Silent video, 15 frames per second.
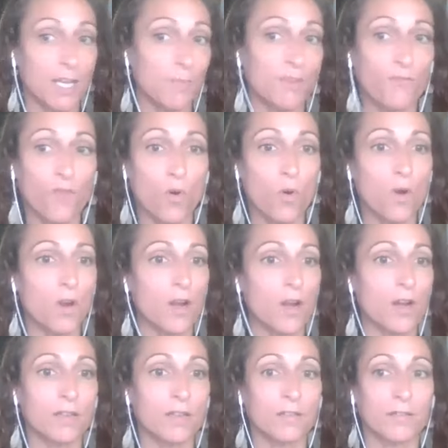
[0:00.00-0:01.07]

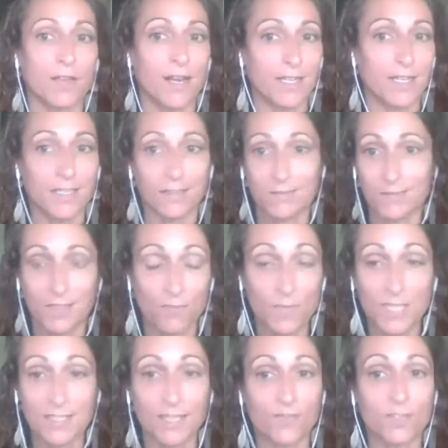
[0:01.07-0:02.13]
before, I give
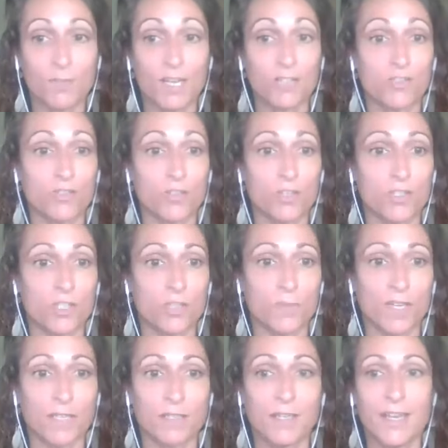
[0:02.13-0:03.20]
myself some extra
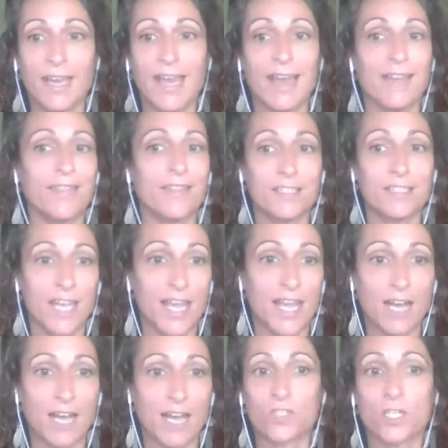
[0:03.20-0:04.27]
nourishment. And then the day
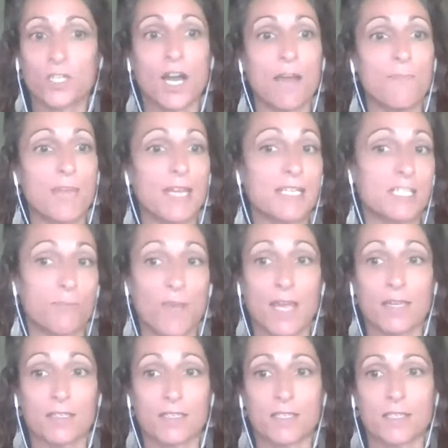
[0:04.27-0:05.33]
after, I make
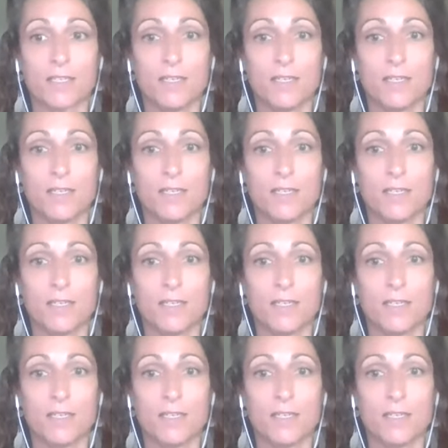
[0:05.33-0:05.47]
space.